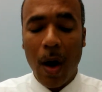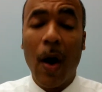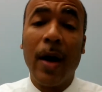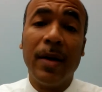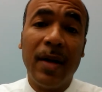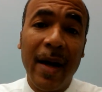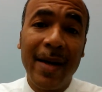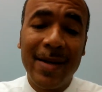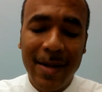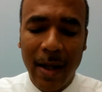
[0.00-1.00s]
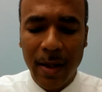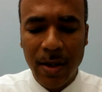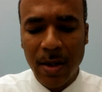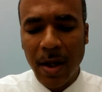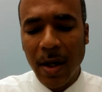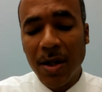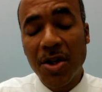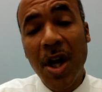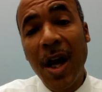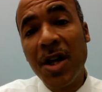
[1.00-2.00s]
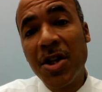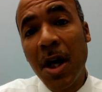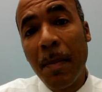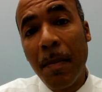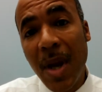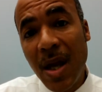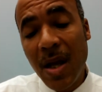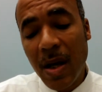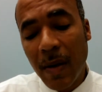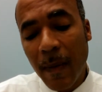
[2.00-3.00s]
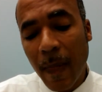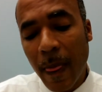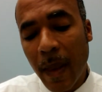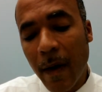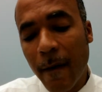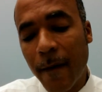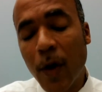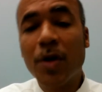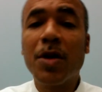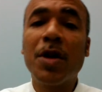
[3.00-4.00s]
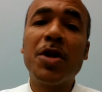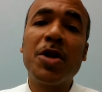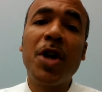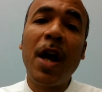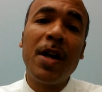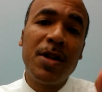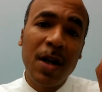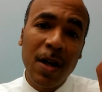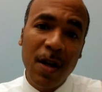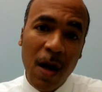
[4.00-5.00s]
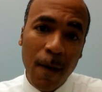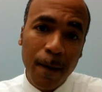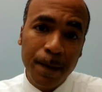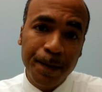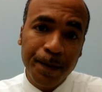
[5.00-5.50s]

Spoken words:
All right, day 6, changing me versus changing them.